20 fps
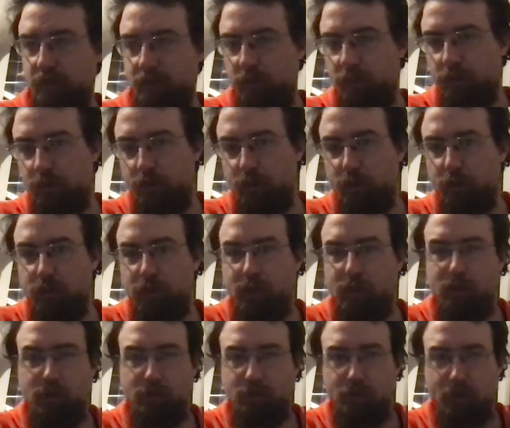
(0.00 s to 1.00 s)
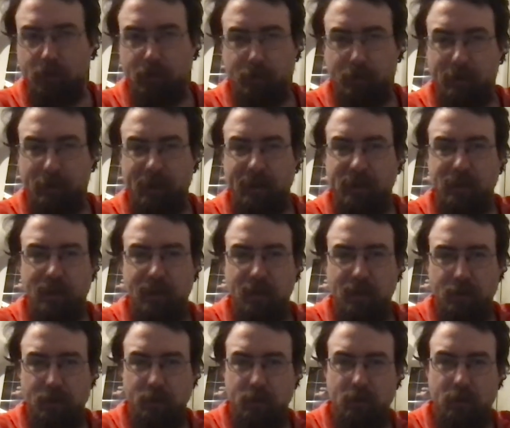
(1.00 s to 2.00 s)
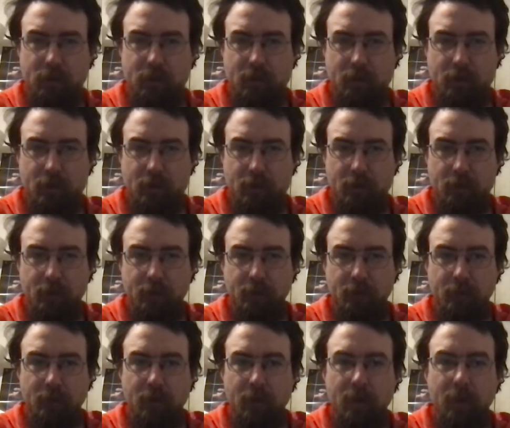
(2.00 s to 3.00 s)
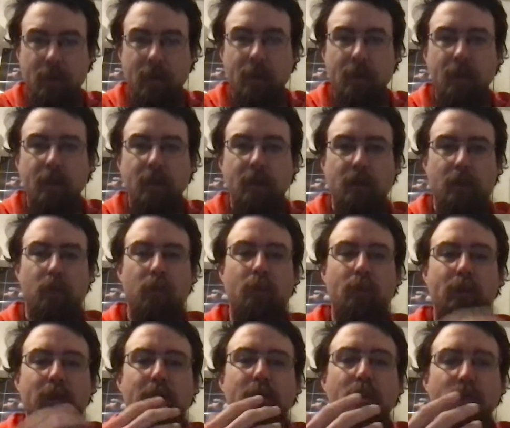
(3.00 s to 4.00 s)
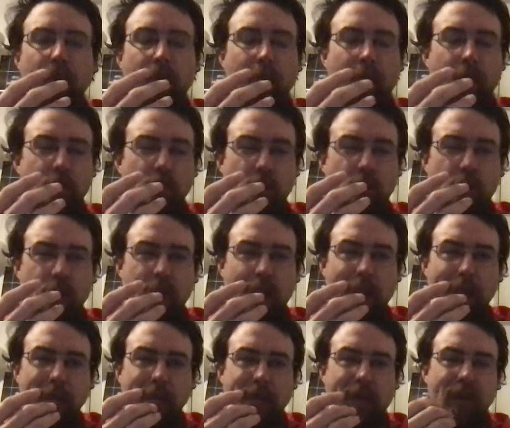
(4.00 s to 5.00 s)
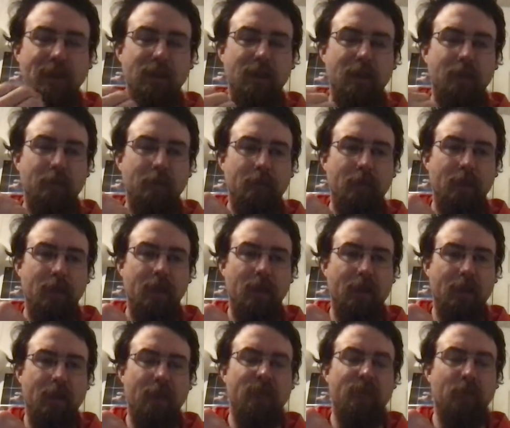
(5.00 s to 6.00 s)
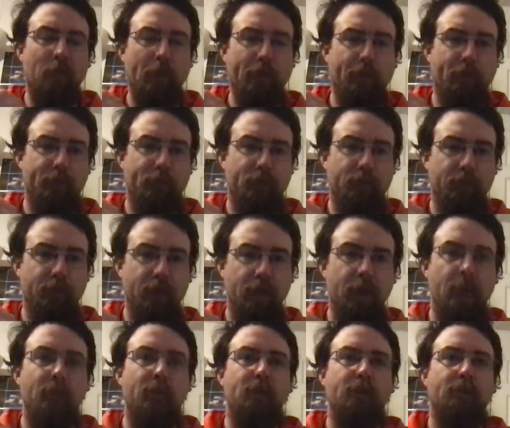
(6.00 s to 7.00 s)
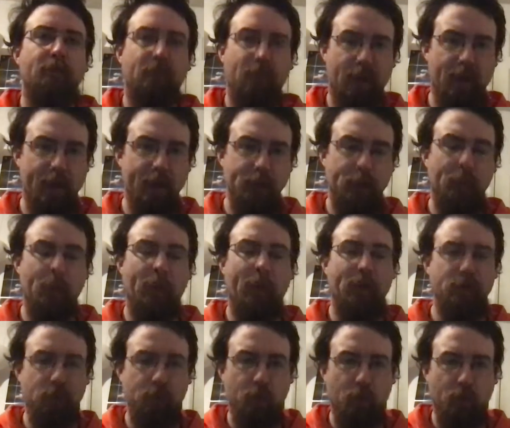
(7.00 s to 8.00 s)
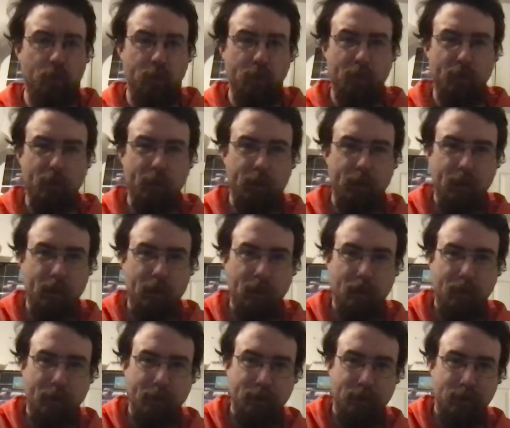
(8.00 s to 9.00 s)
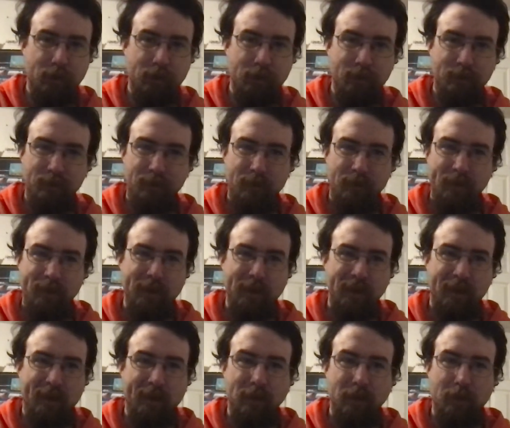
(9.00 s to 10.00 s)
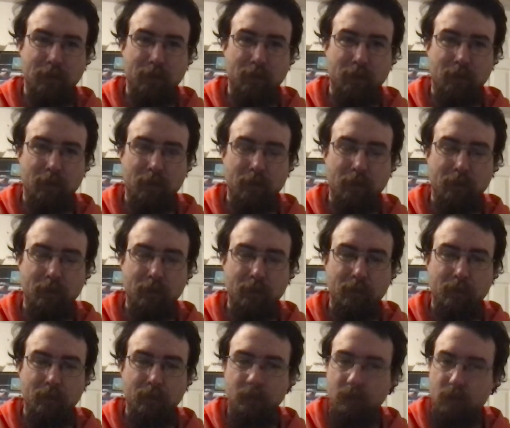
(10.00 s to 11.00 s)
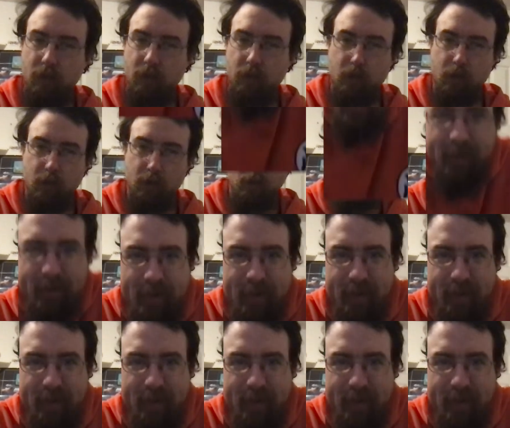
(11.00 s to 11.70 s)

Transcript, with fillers: launch, there still aren't that many takers in there. The only way we could move that Bakugan game is actually he give it away for free with games people actually wanted to play, which is saying something. Yeah. Hmm.